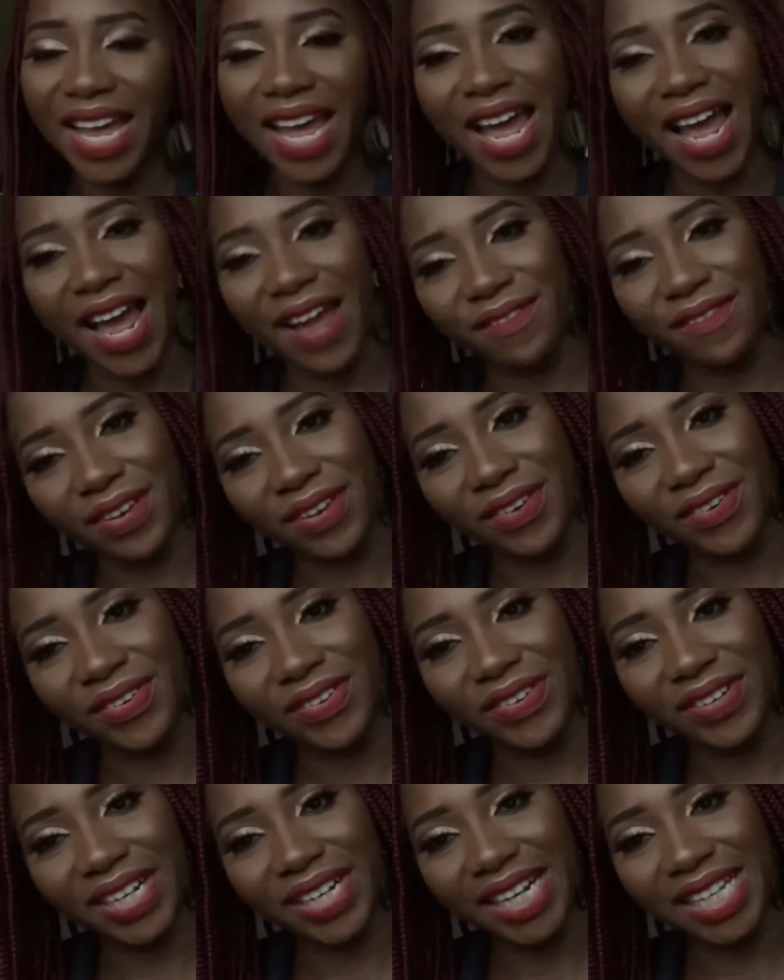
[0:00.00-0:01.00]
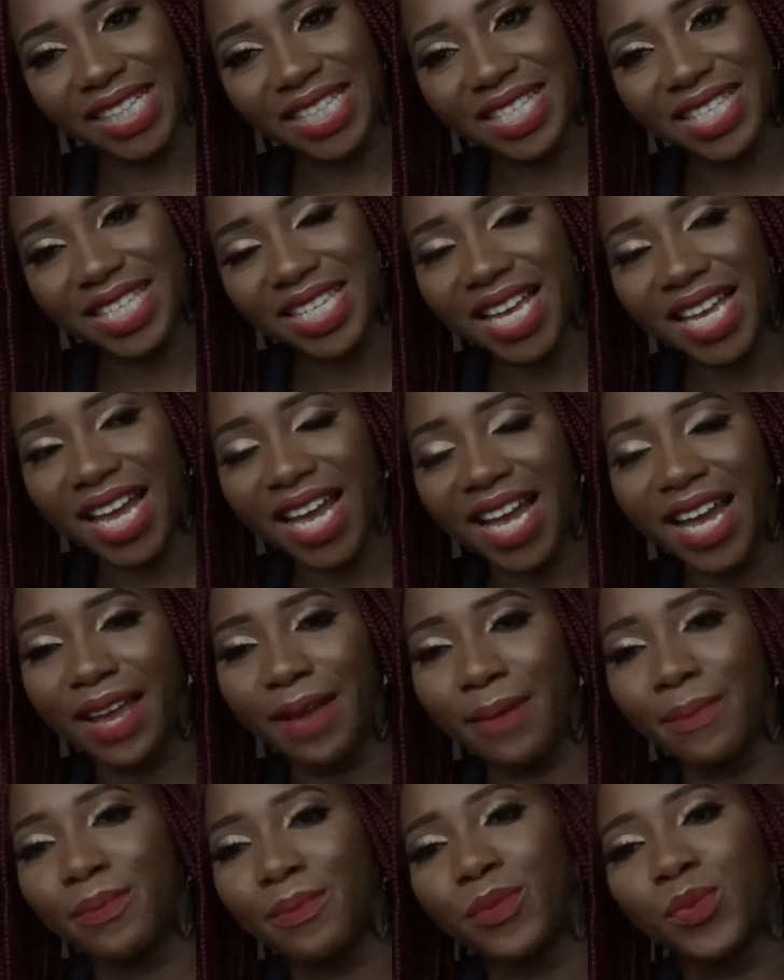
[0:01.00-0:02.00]
Have a great time.
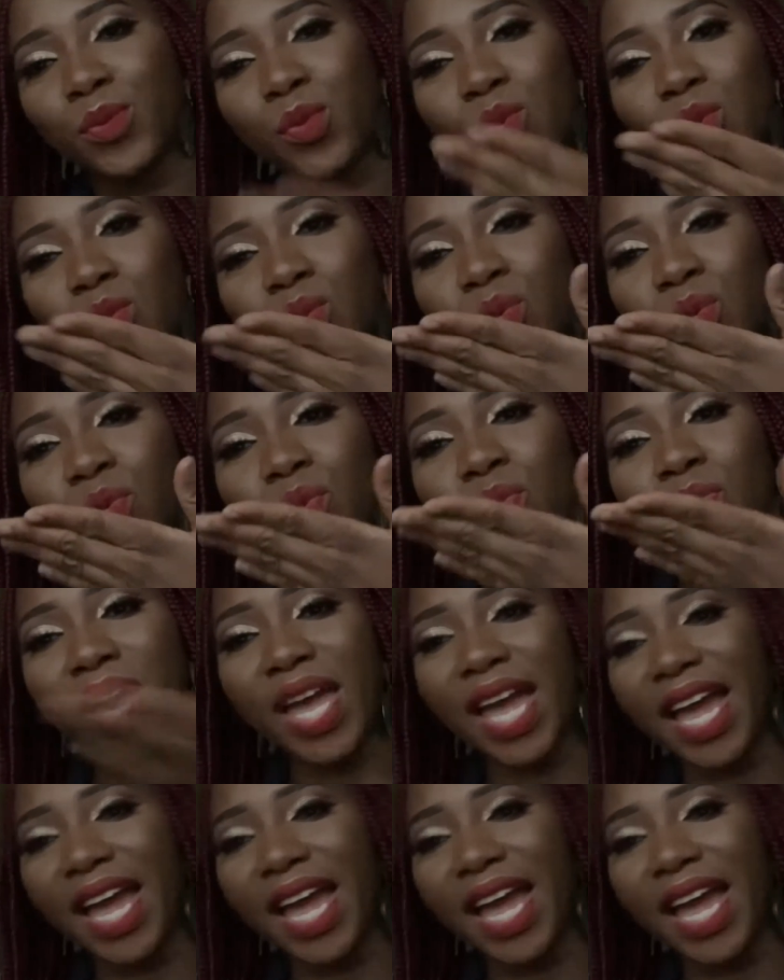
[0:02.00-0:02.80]
Mwah.